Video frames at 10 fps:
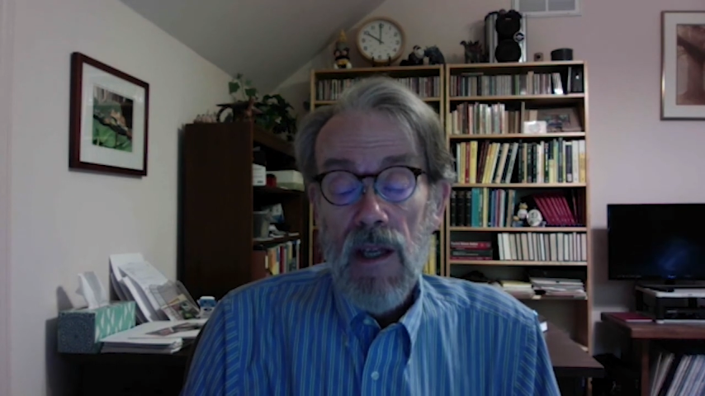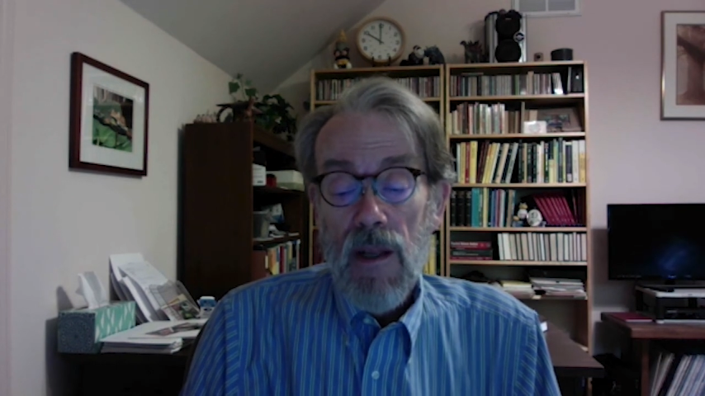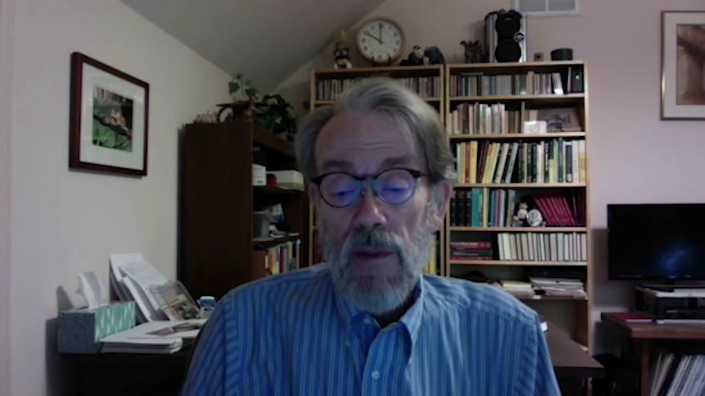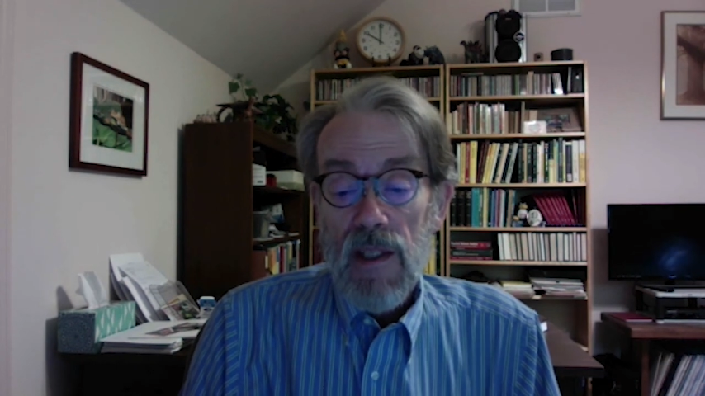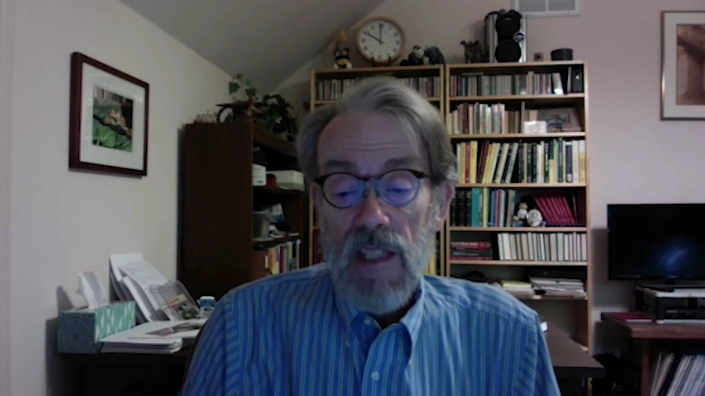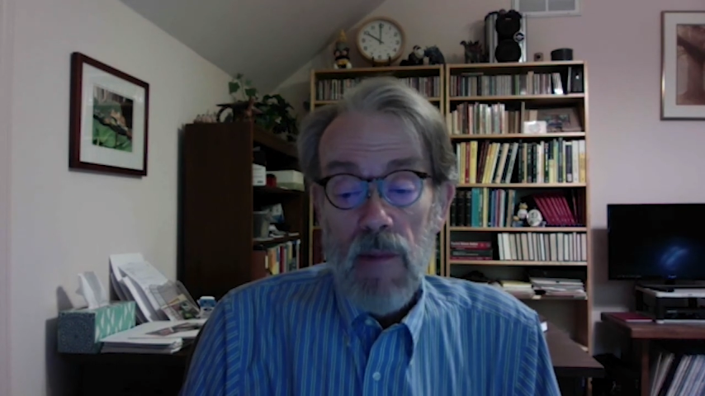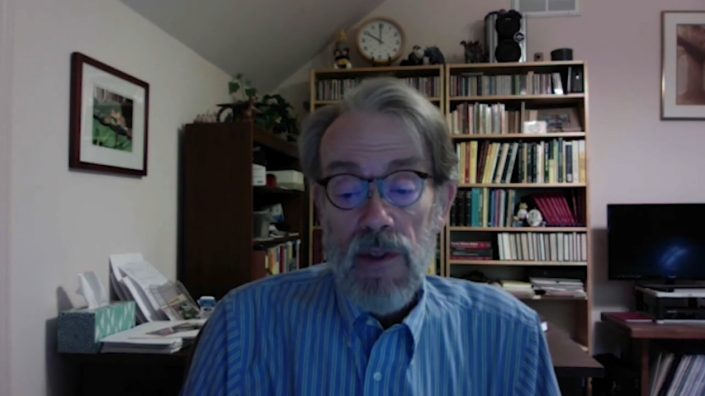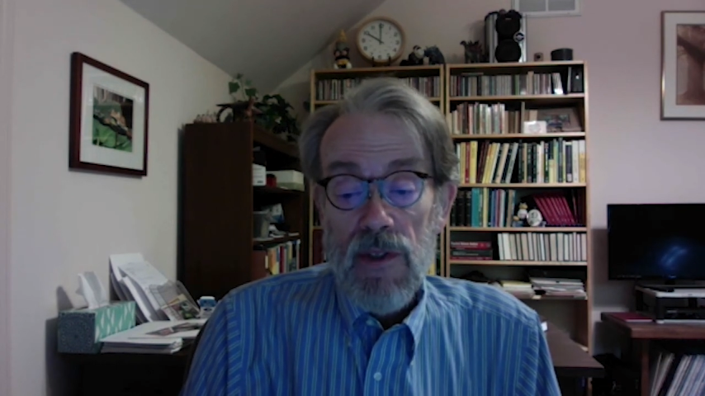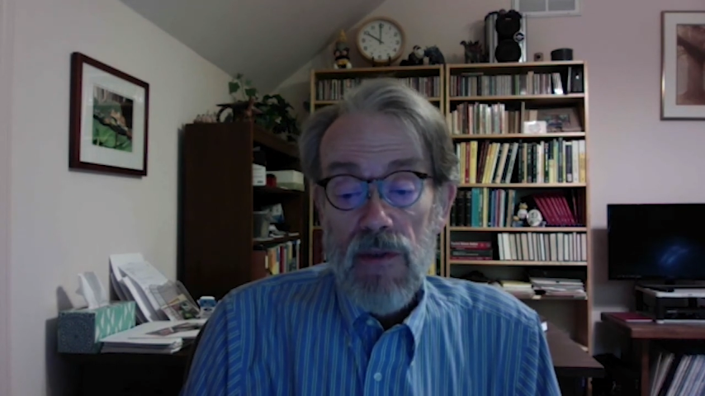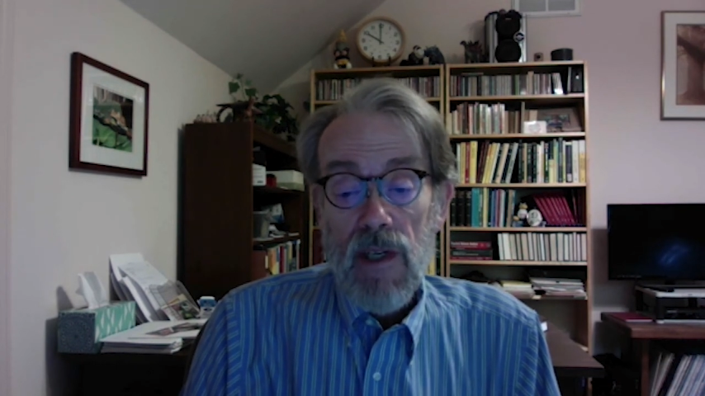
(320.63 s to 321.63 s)
they
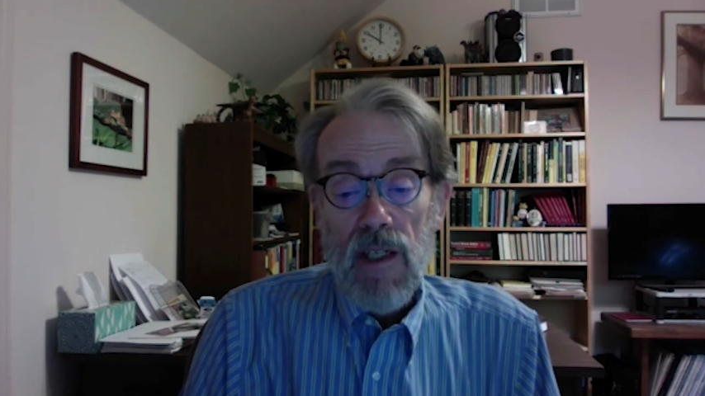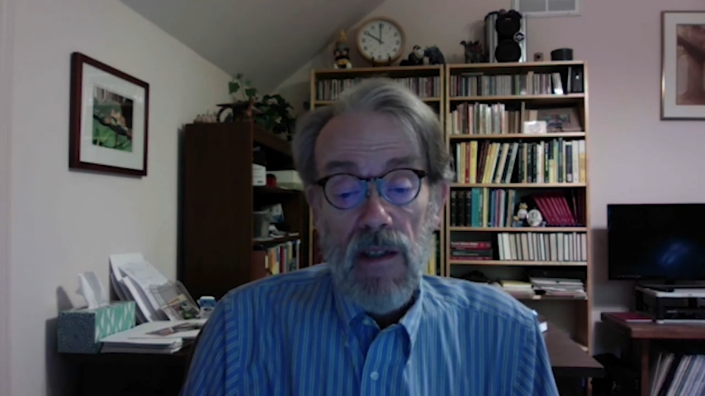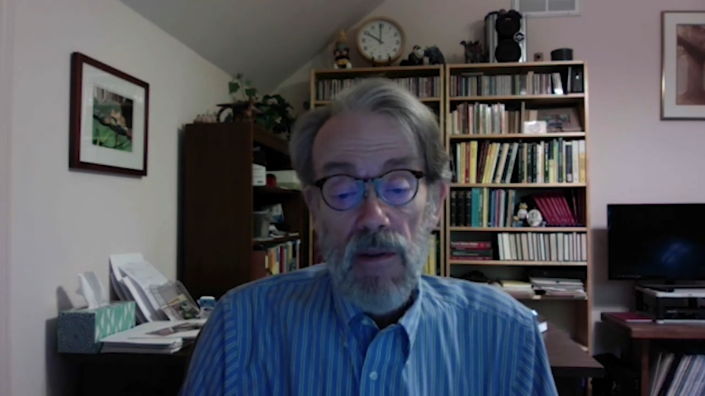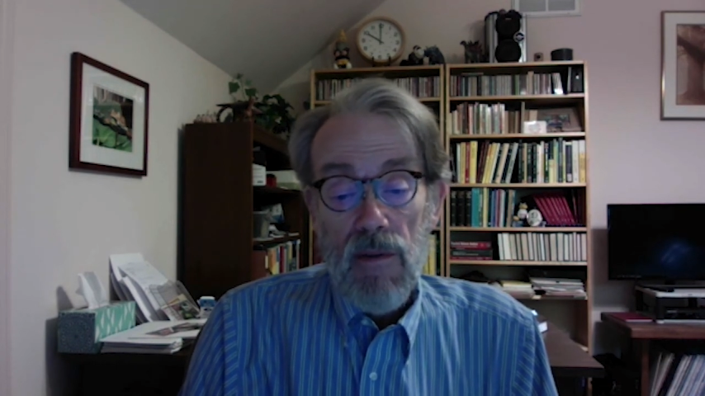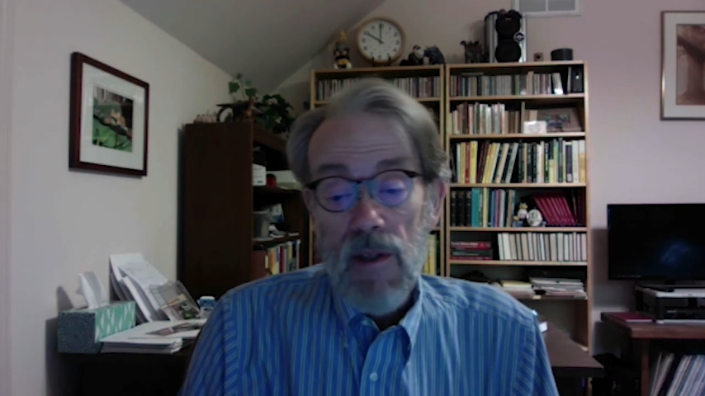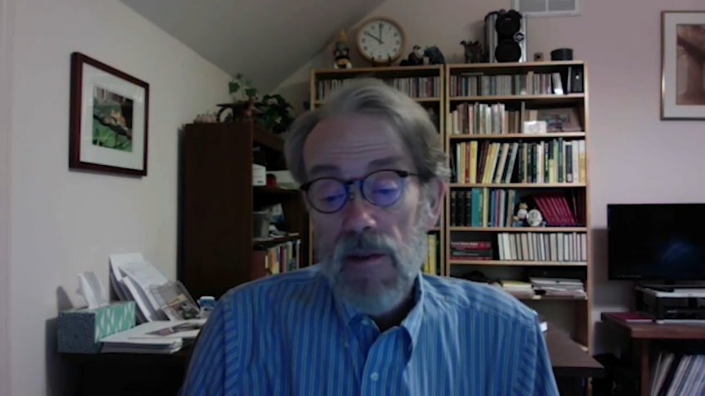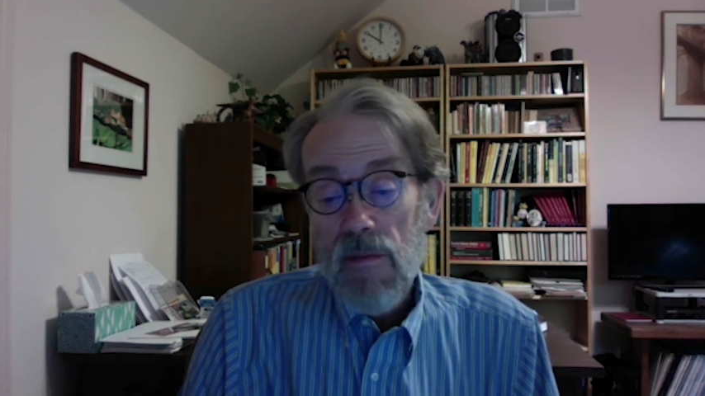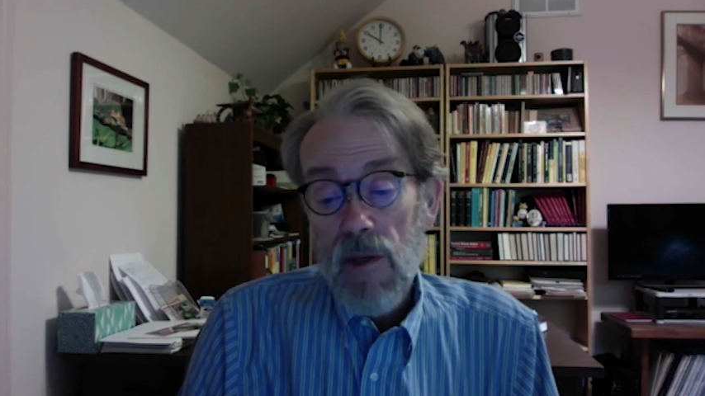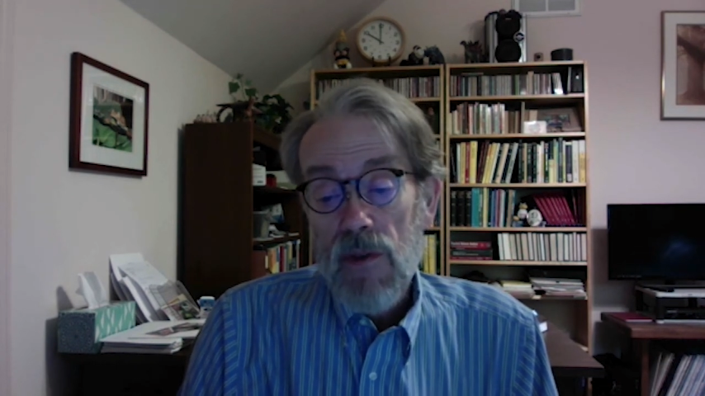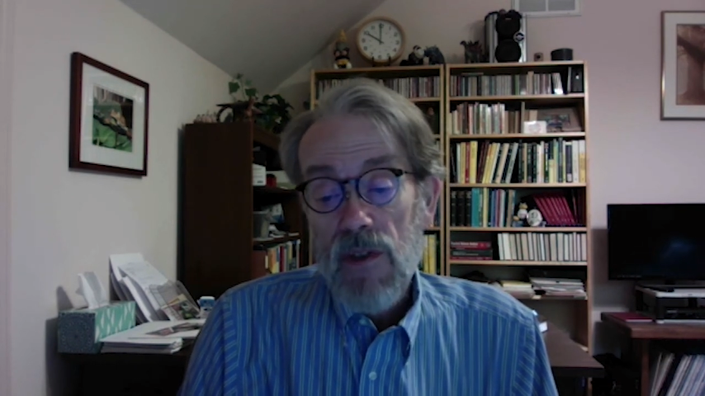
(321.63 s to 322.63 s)
demonstrate that the votes